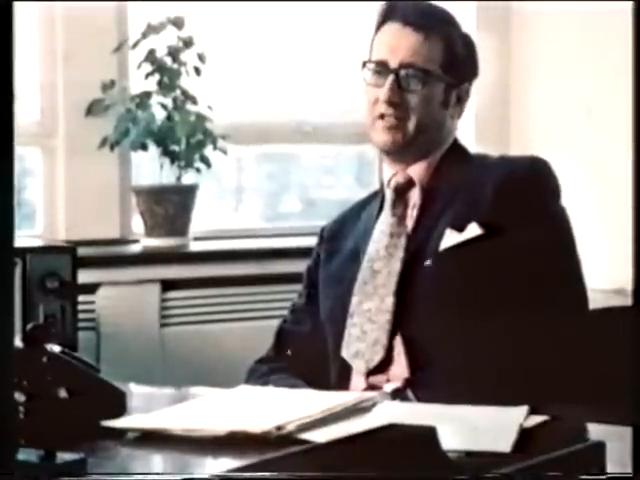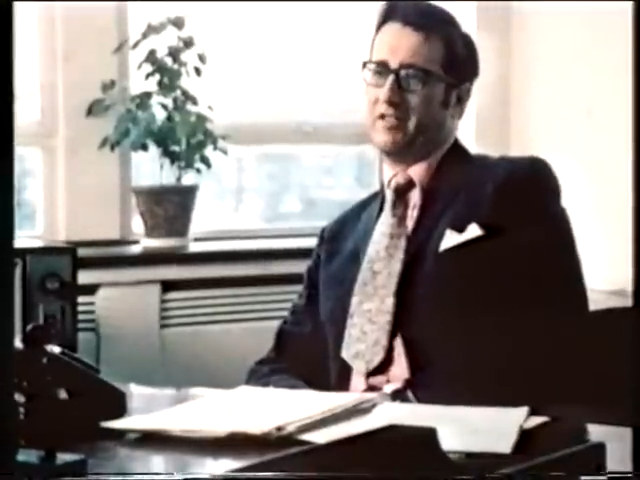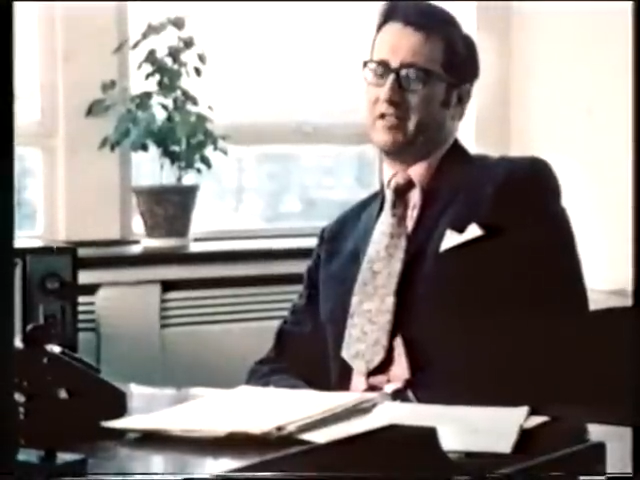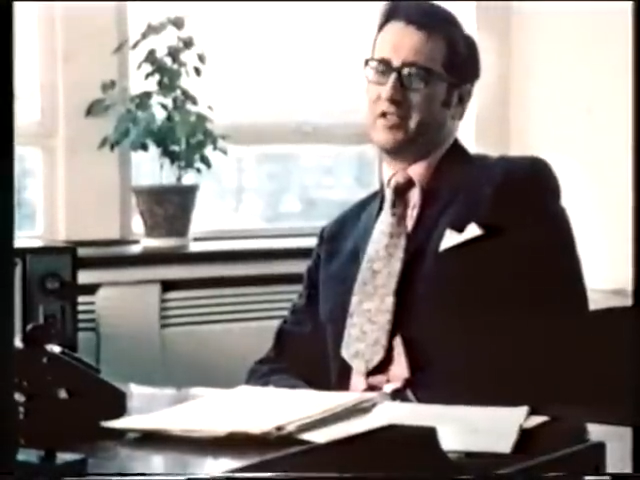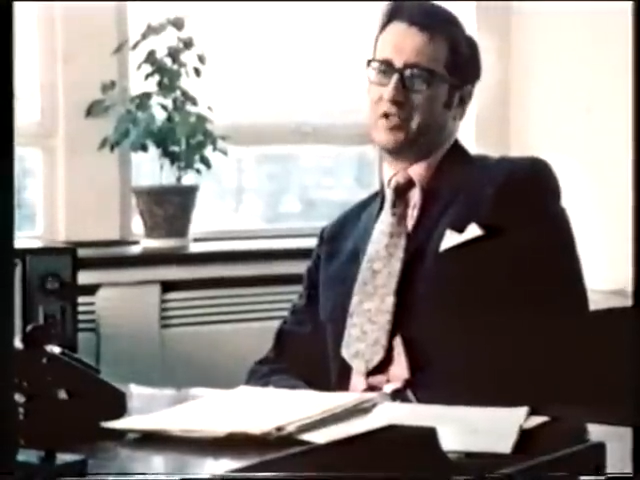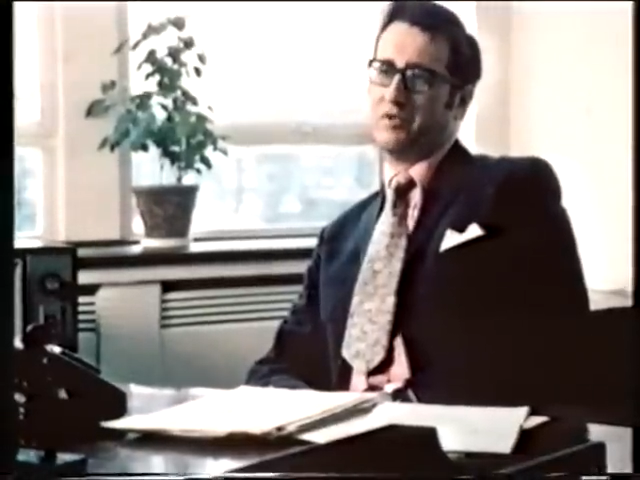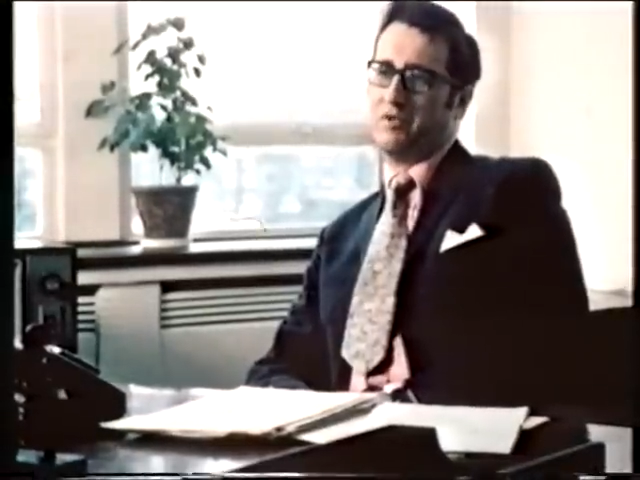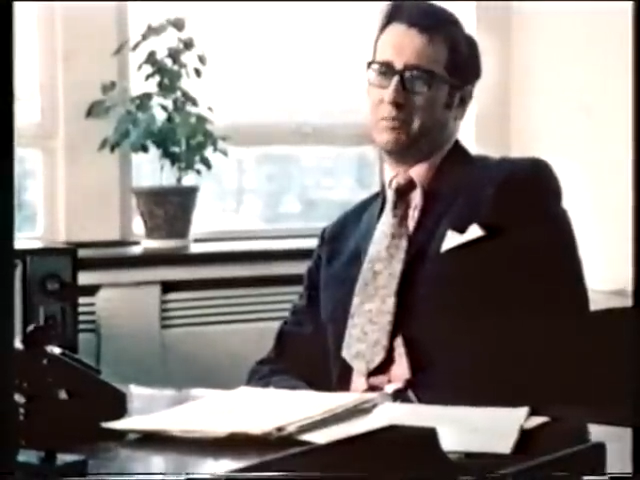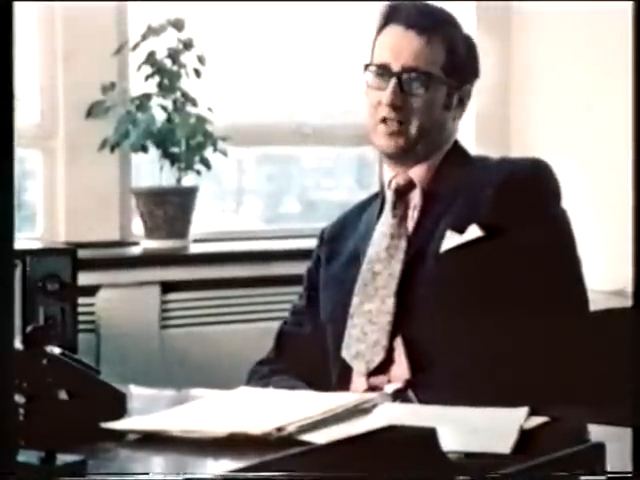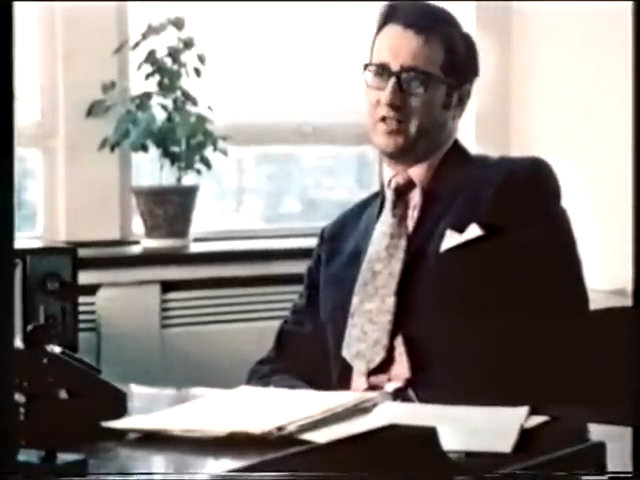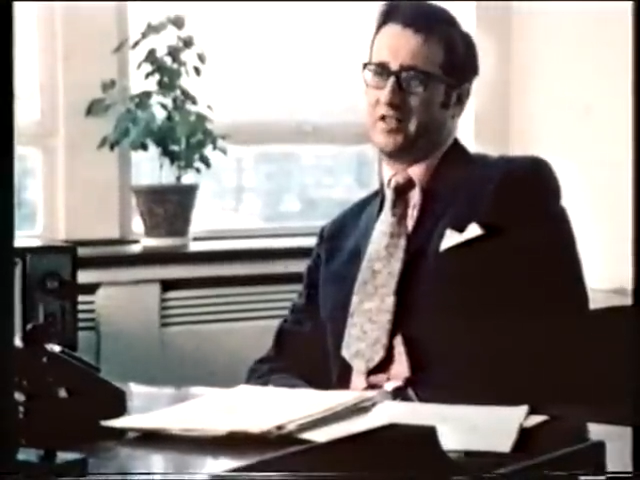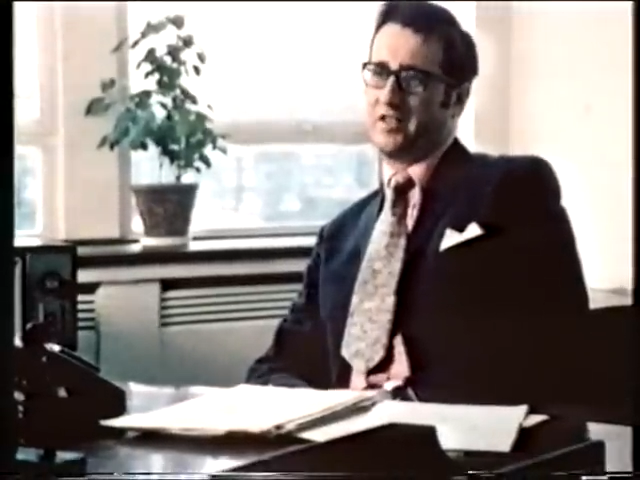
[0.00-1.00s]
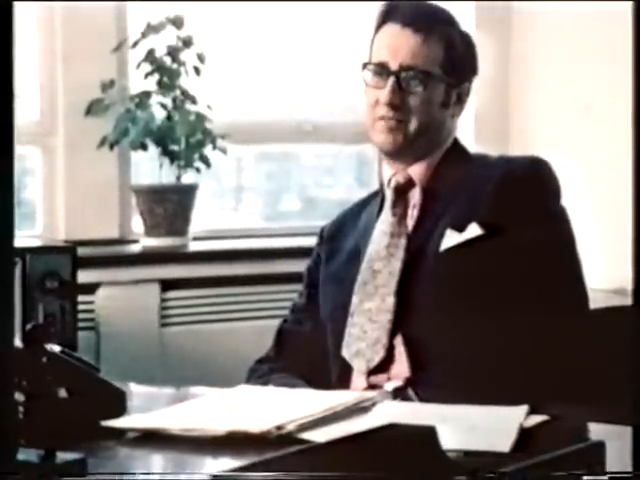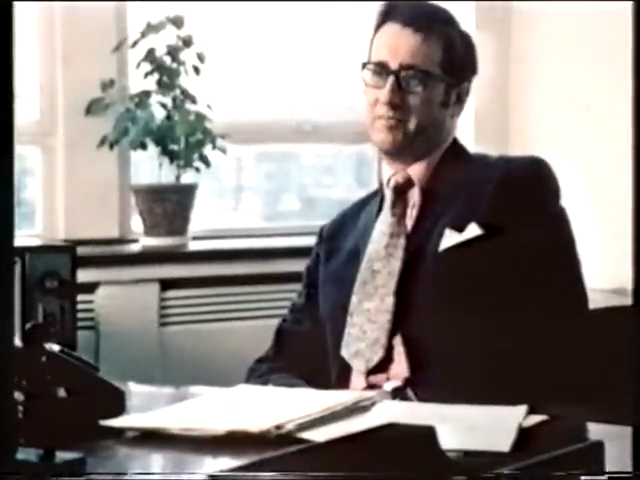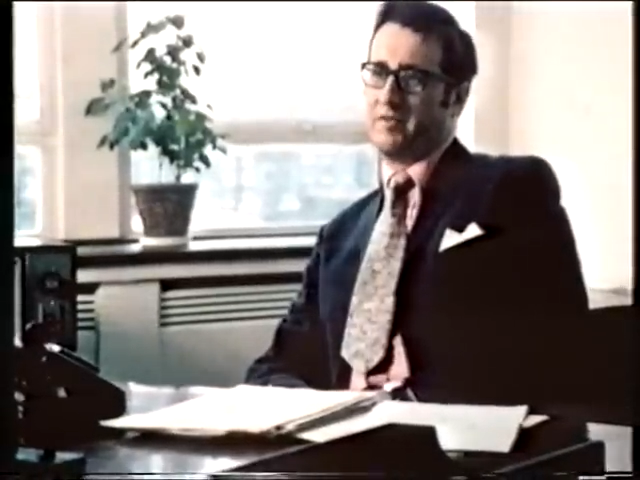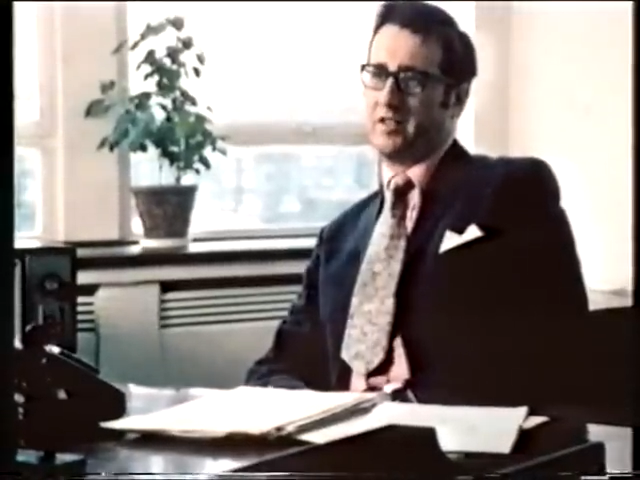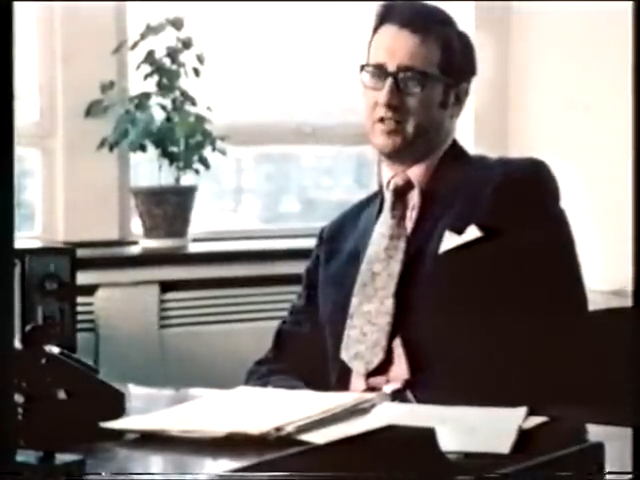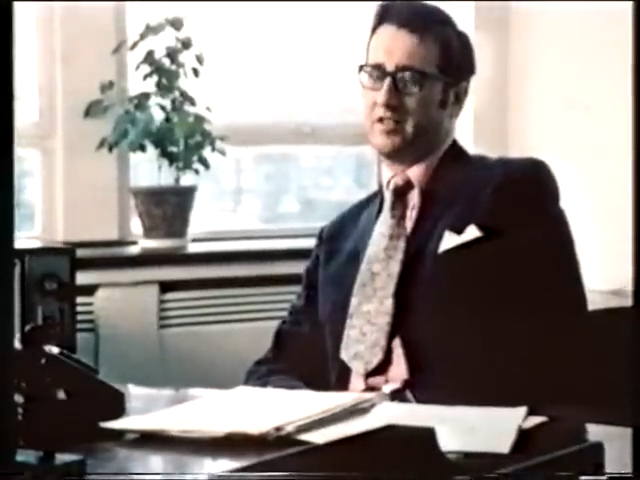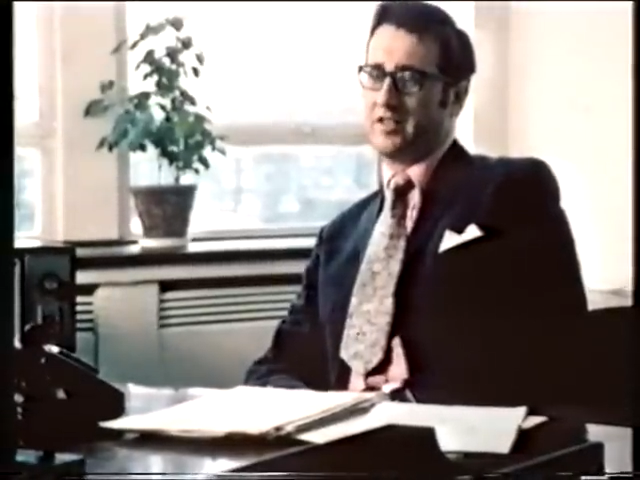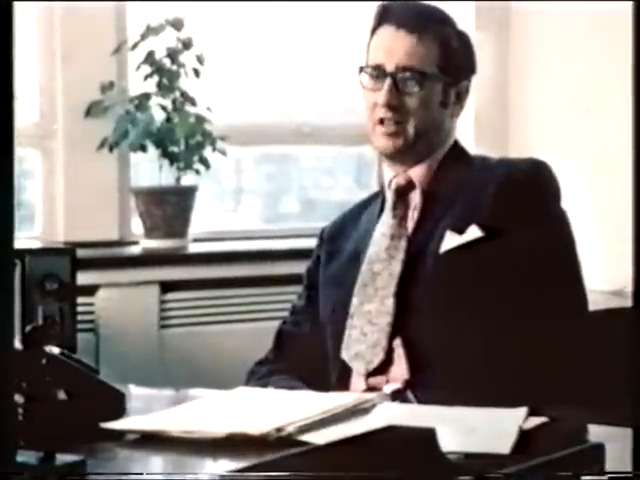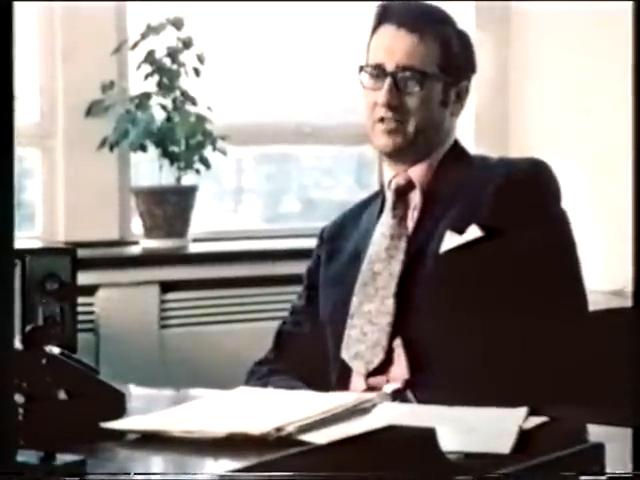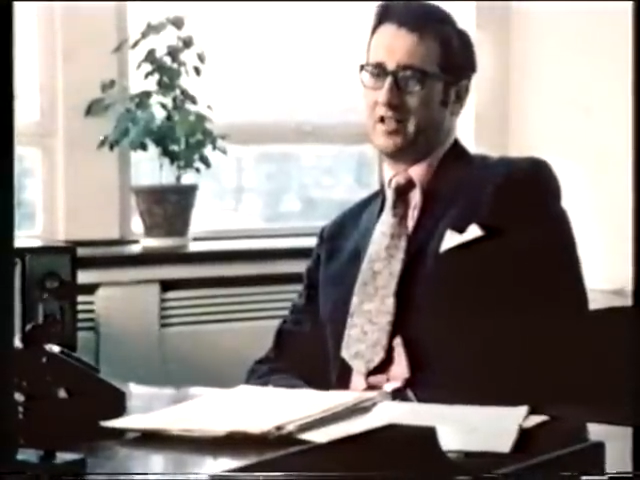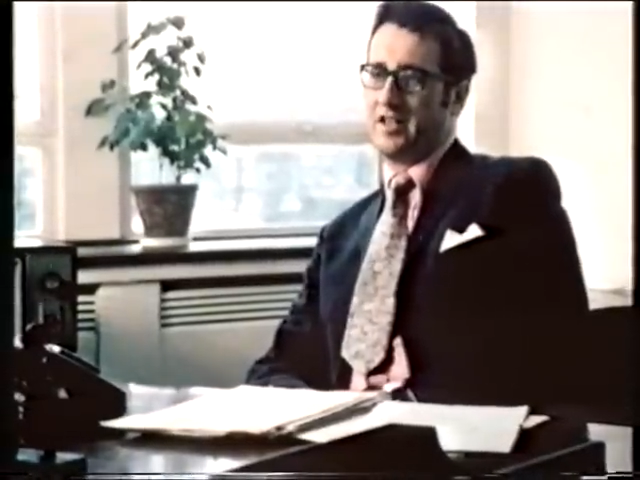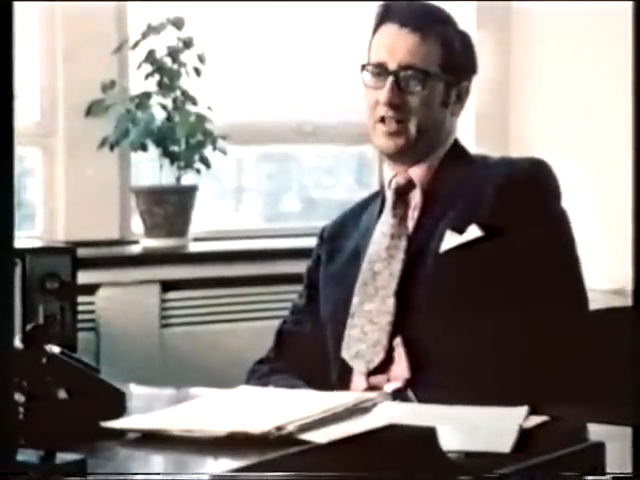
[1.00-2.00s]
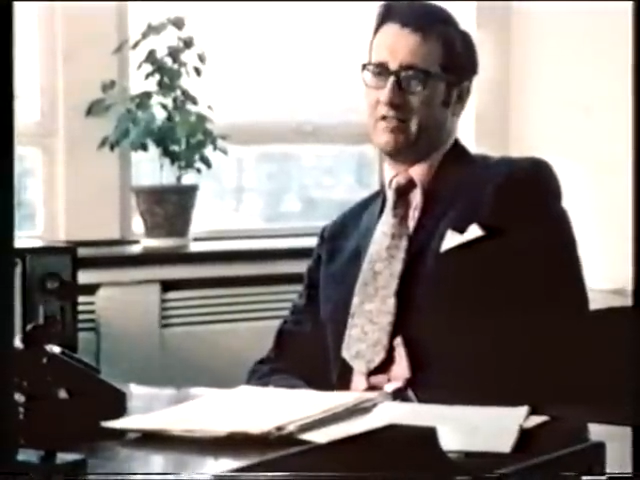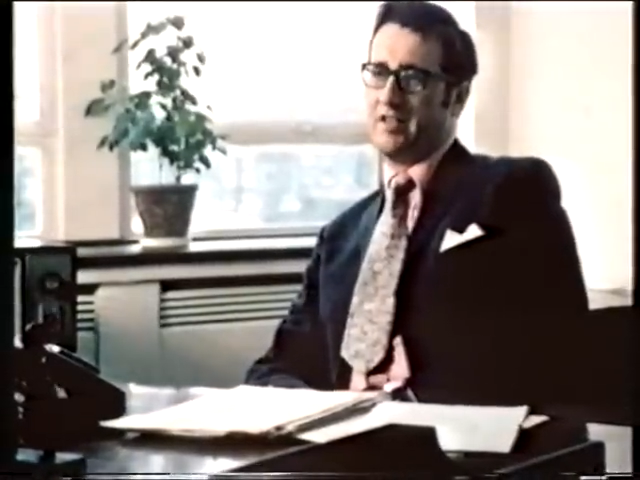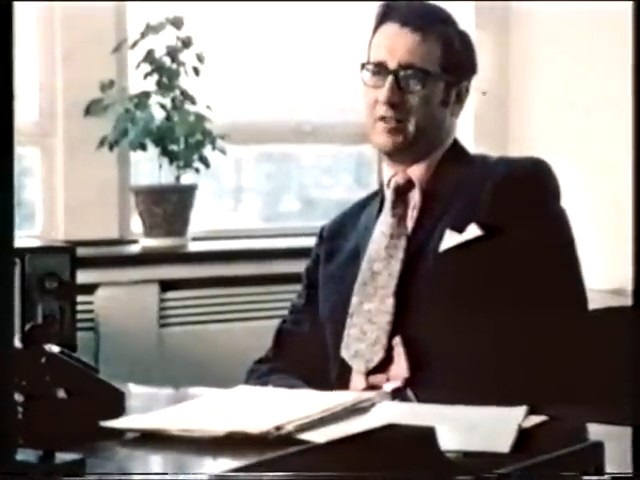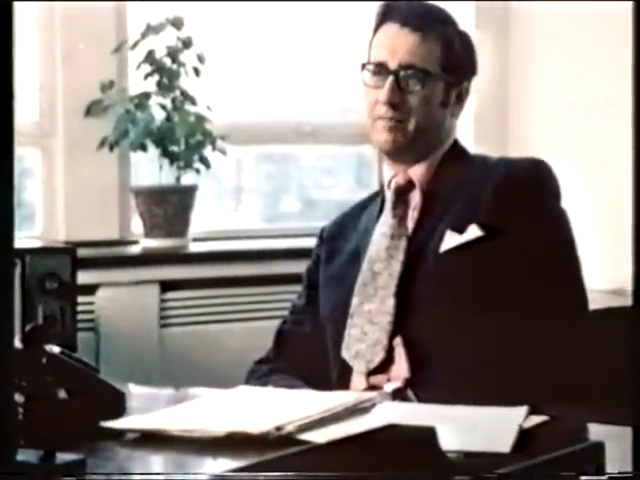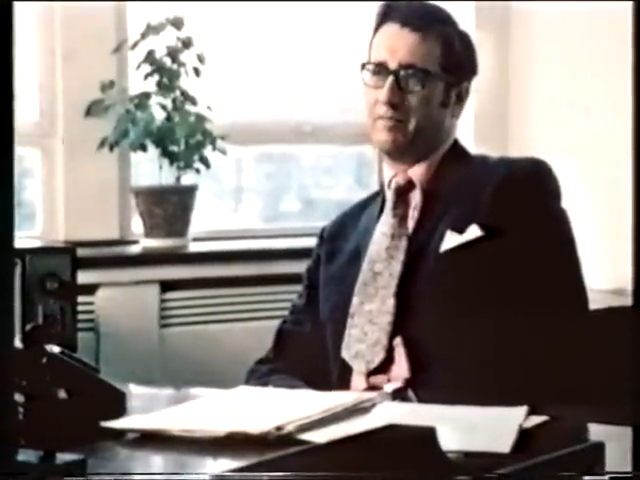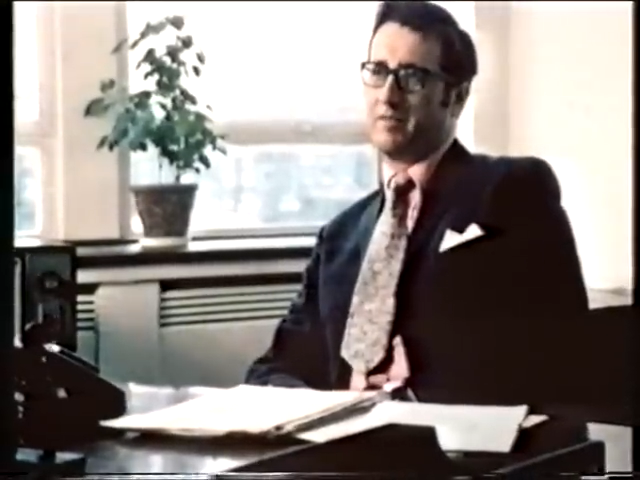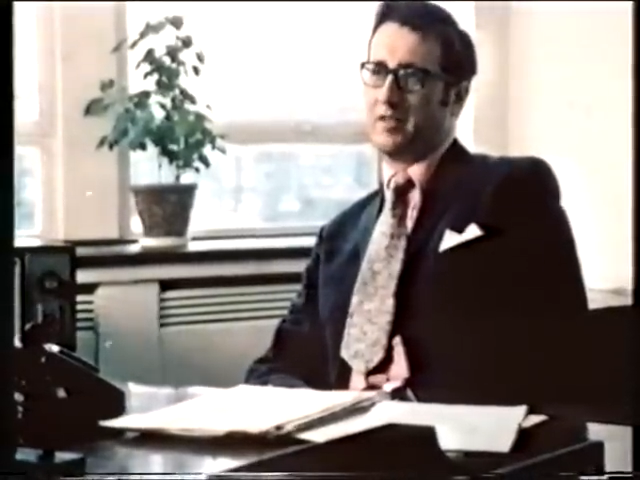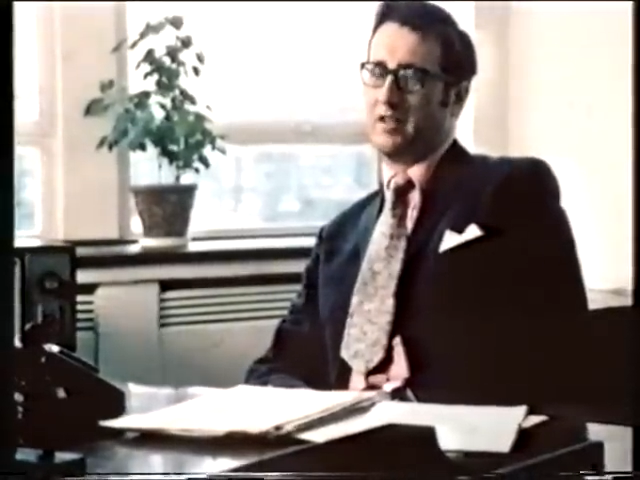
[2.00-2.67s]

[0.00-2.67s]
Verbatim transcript: a very tall mast to cover the area.